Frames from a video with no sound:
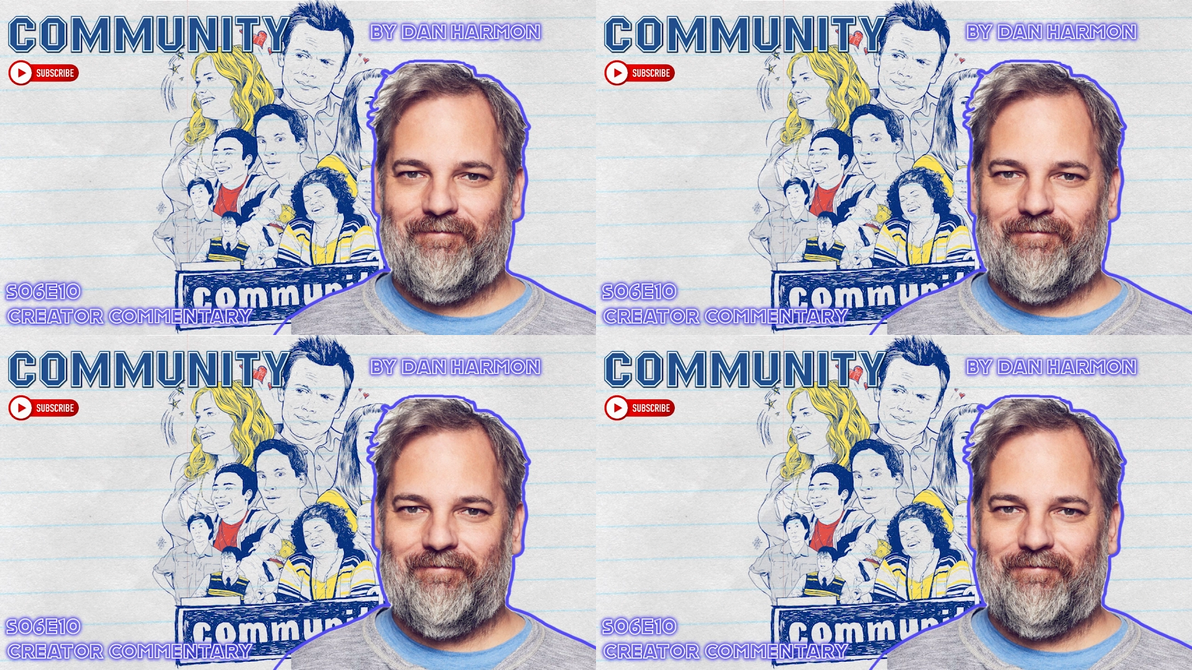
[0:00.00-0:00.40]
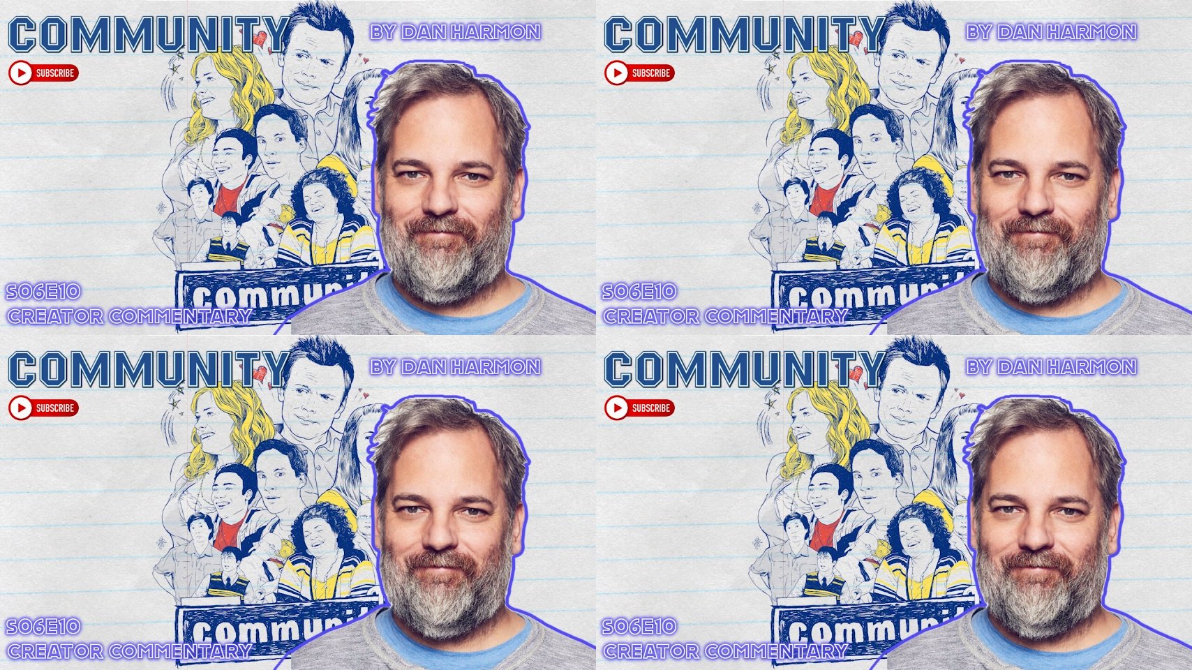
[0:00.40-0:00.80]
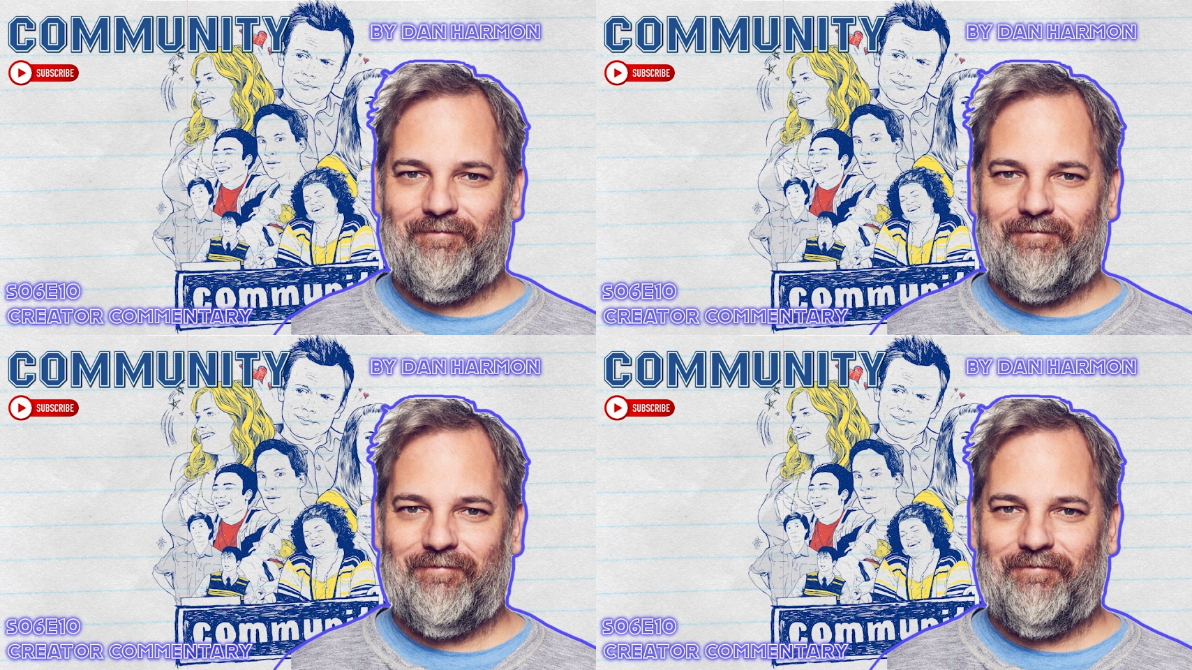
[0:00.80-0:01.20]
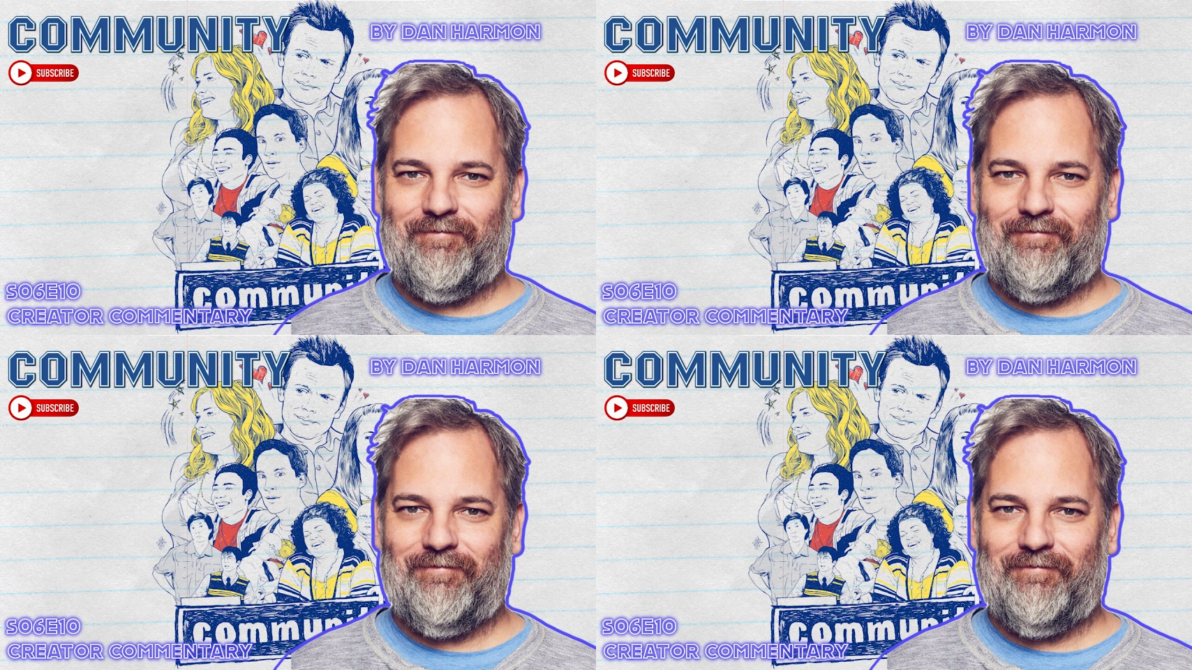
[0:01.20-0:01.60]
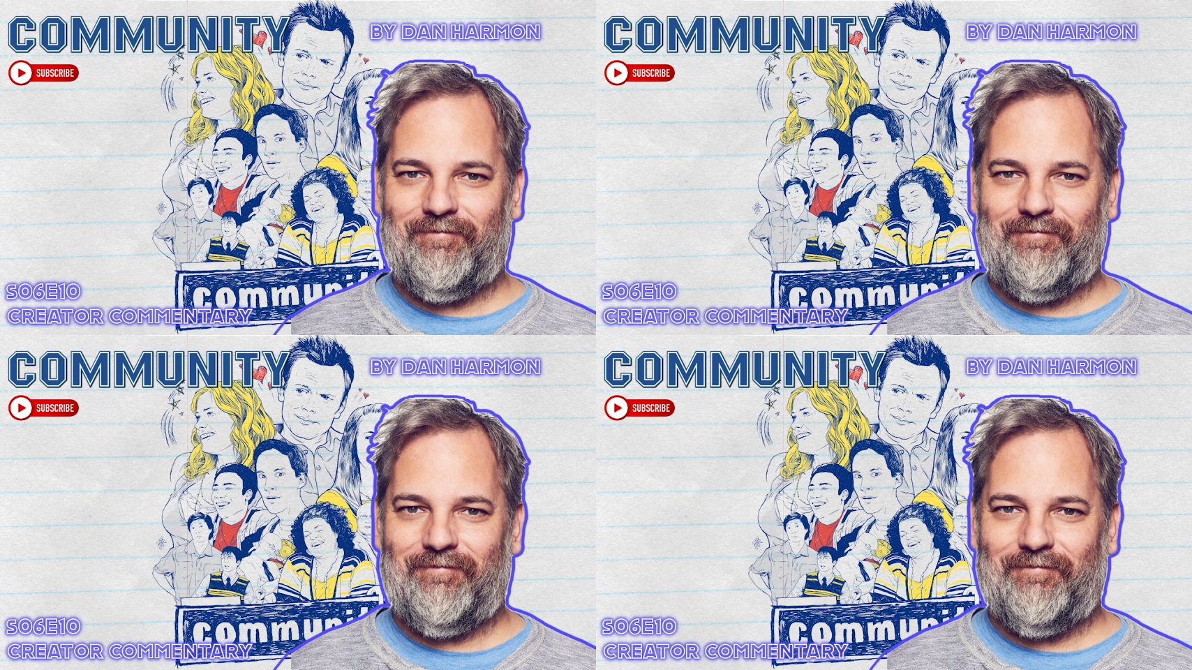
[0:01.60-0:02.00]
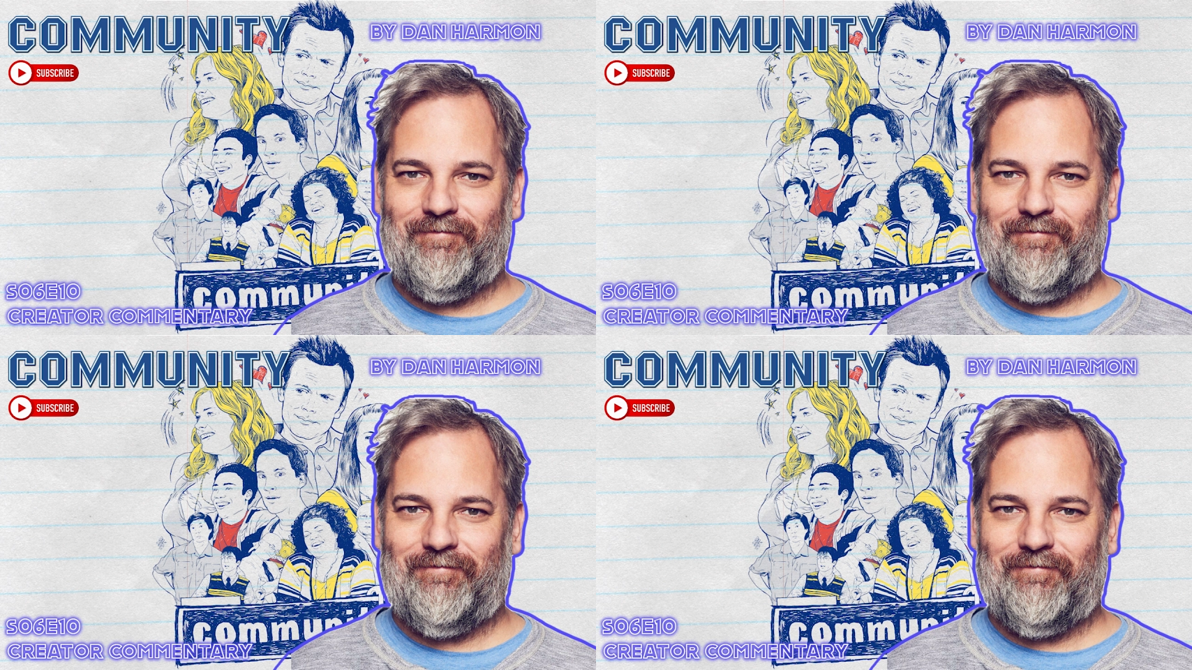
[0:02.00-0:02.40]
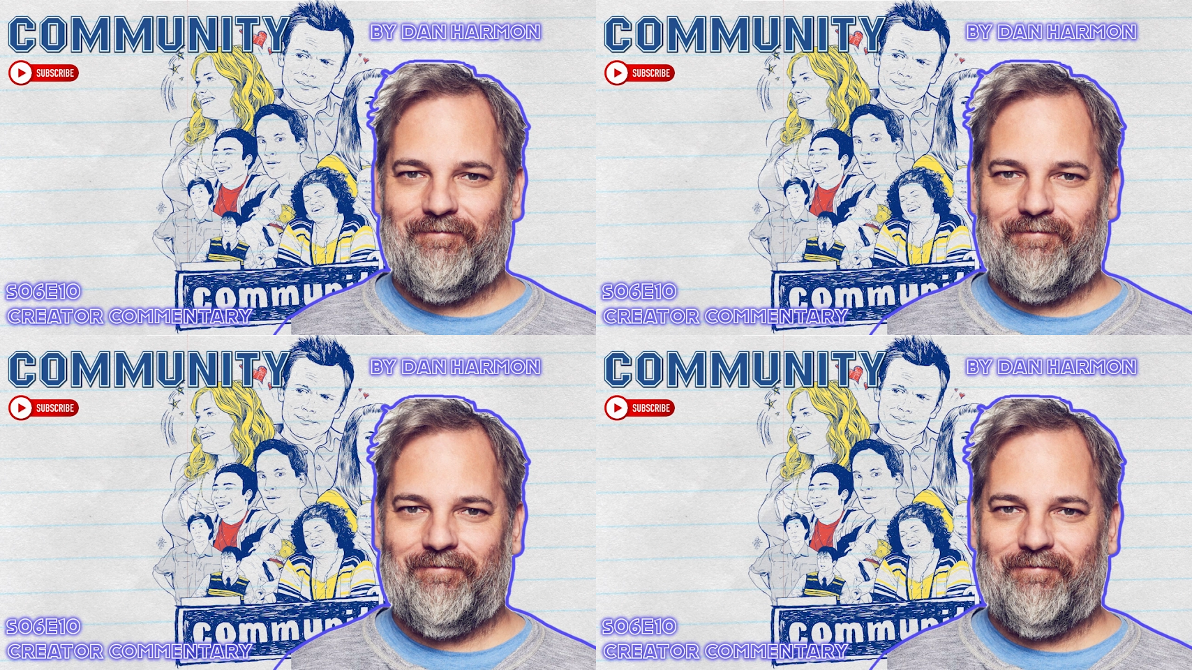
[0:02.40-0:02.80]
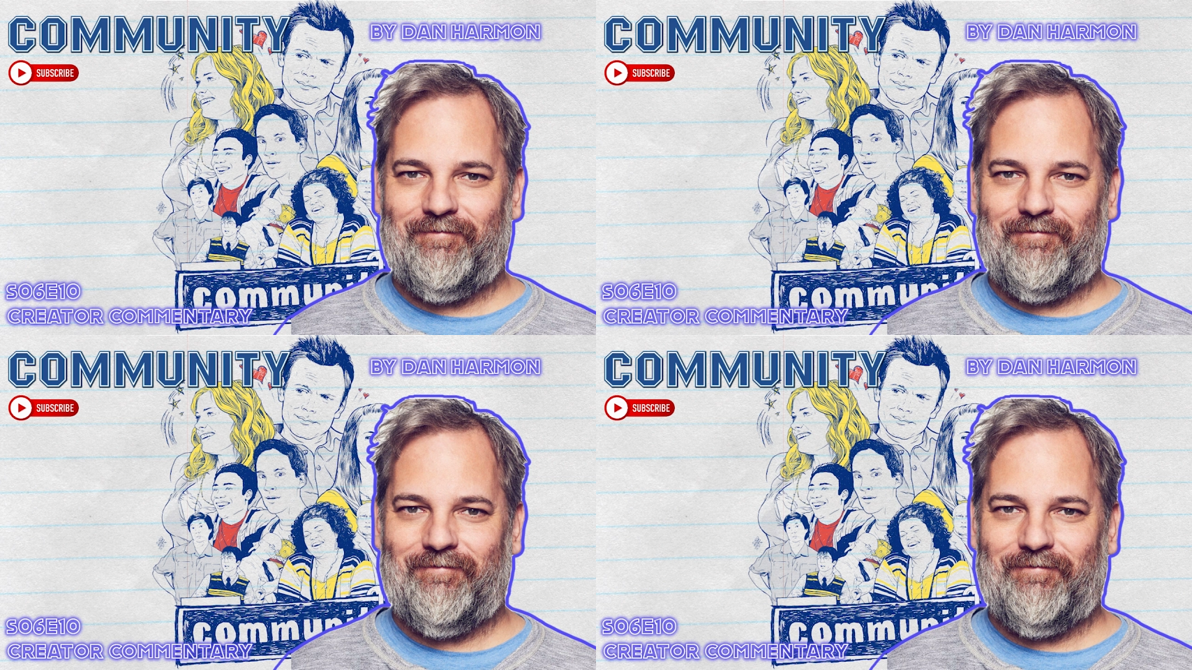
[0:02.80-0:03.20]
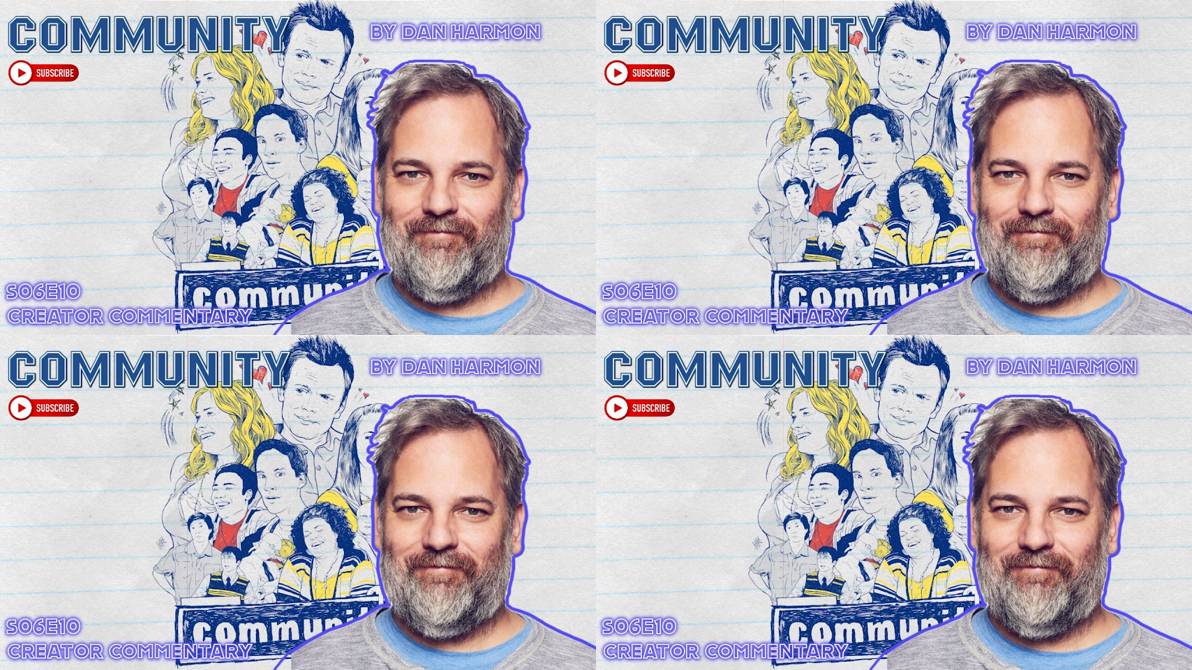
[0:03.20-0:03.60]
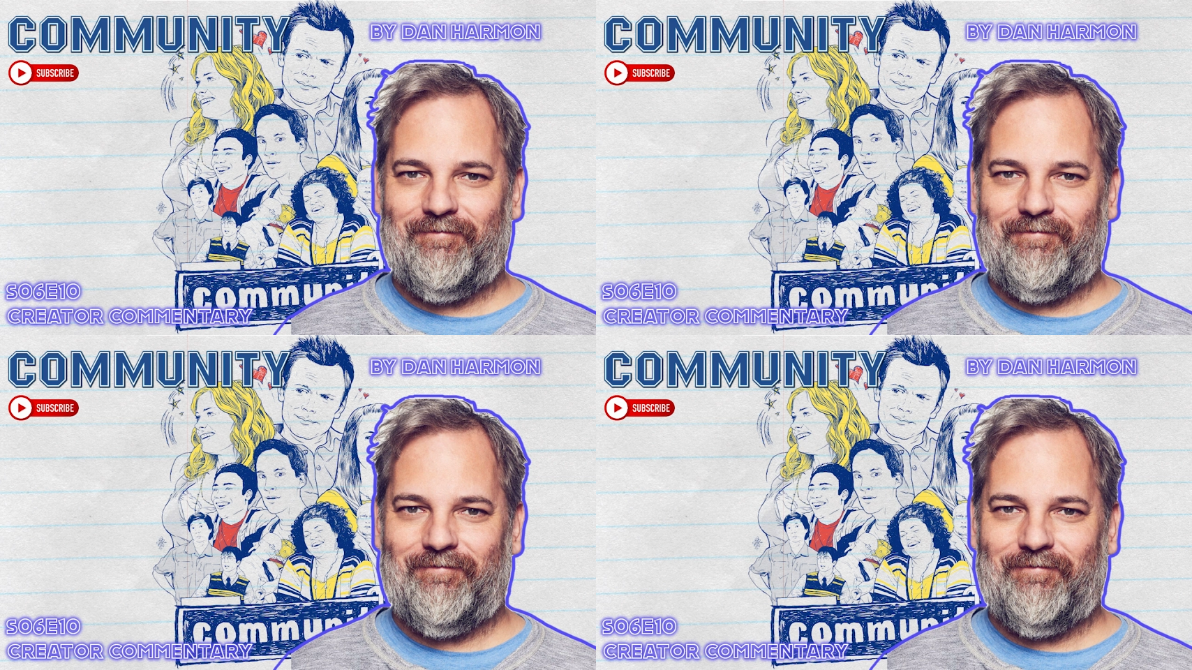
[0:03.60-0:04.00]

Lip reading: No one is speaking in this clip.